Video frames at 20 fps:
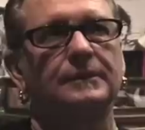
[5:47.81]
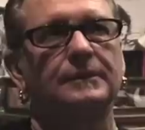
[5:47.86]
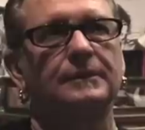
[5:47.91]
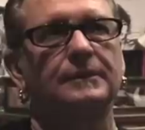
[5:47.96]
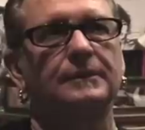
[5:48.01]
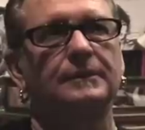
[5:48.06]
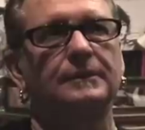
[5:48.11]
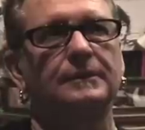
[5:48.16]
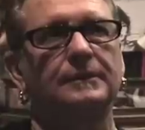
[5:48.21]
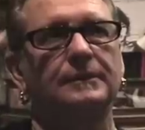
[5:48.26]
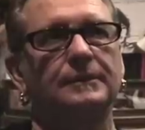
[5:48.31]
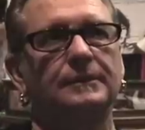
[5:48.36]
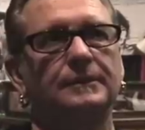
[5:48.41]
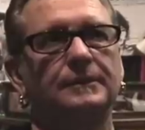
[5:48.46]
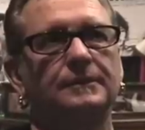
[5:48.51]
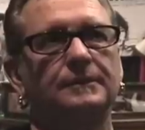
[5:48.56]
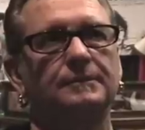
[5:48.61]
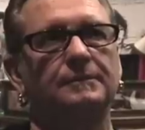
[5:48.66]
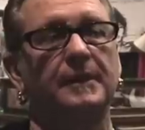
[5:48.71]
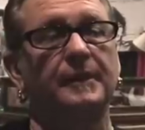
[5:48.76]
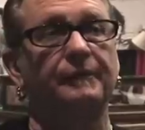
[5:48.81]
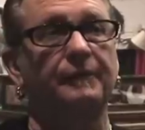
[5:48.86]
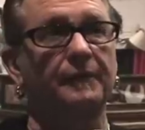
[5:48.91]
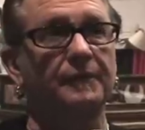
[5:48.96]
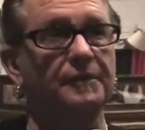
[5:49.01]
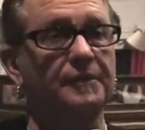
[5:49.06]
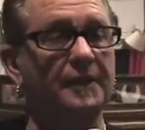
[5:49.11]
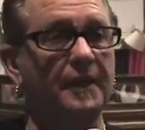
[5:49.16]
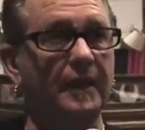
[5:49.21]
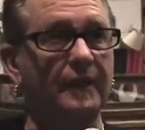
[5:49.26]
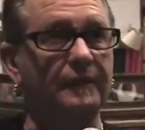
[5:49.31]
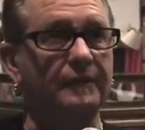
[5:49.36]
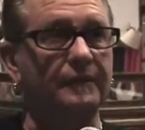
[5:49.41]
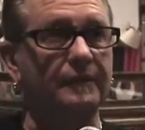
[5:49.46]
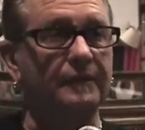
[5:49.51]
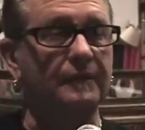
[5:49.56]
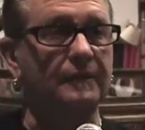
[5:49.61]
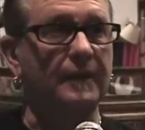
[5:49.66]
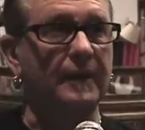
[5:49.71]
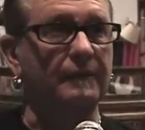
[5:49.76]
My first
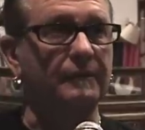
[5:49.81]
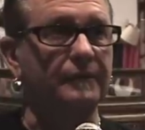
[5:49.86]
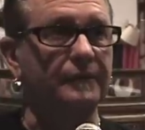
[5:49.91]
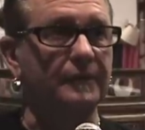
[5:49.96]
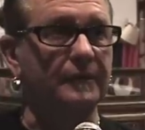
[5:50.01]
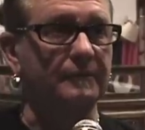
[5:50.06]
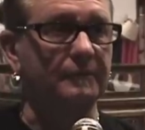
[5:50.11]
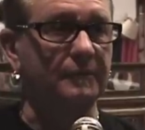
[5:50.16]
tattoo, I was in a